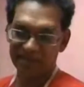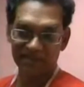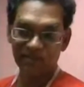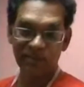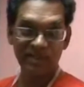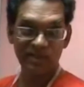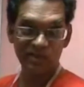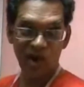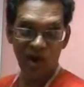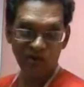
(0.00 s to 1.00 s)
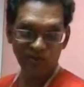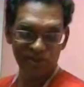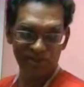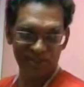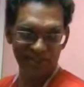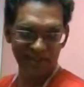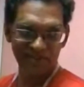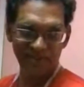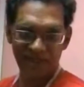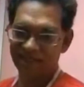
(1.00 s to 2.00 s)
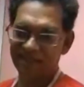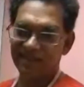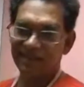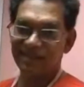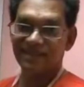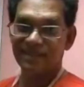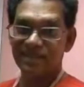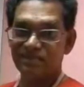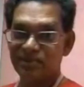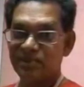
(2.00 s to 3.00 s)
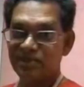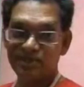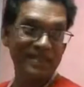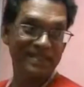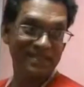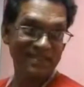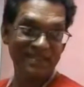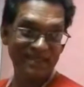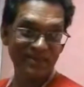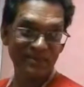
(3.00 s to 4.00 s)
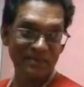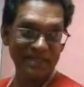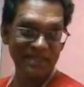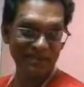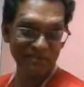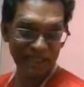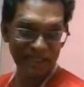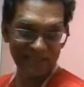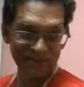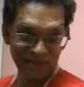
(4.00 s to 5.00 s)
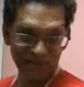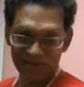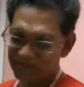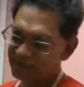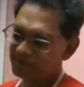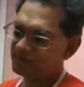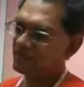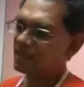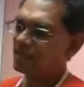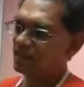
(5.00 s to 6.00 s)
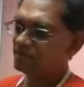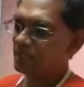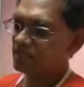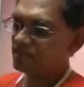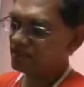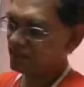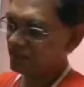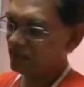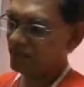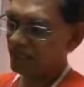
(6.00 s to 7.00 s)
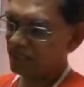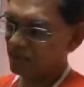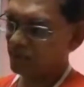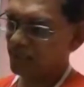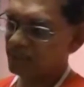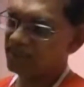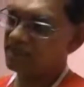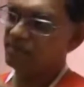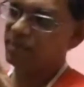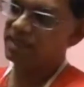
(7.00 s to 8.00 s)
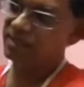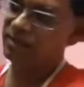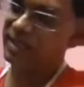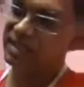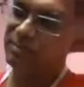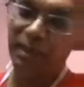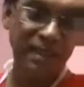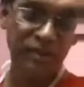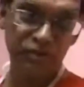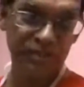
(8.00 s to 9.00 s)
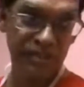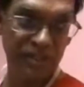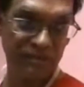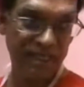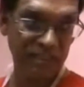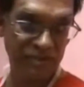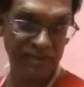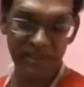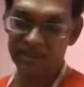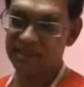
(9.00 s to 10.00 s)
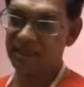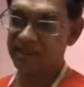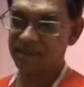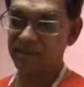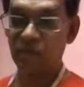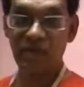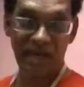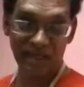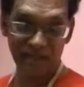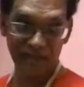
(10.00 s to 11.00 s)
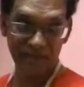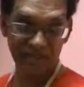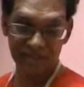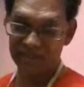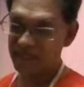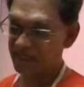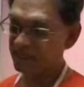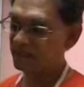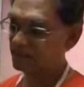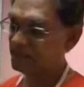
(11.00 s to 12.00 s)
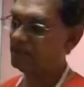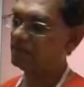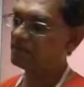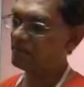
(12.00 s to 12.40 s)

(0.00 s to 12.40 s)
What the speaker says: It's called the ouch effect. They're supposed to squeeze it until the woman complains almost. Because the thinner you get the breast, the better you get the penetration of x-rays and the more accurate it's likely to be.